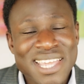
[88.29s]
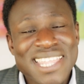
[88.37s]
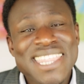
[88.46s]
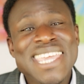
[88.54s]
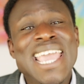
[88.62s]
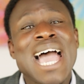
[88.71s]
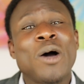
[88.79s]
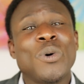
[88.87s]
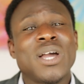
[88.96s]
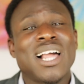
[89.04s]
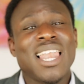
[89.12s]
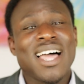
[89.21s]
the
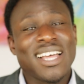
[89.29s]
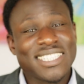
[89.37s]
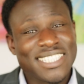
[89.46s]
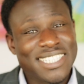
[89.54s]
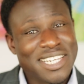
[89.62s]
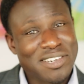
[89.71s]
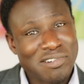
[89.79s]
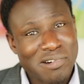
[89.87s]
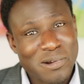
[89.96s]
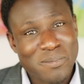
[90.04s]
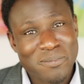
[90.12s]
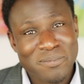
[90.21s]
hourglass
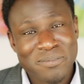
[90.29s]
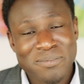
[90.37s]
syndrome.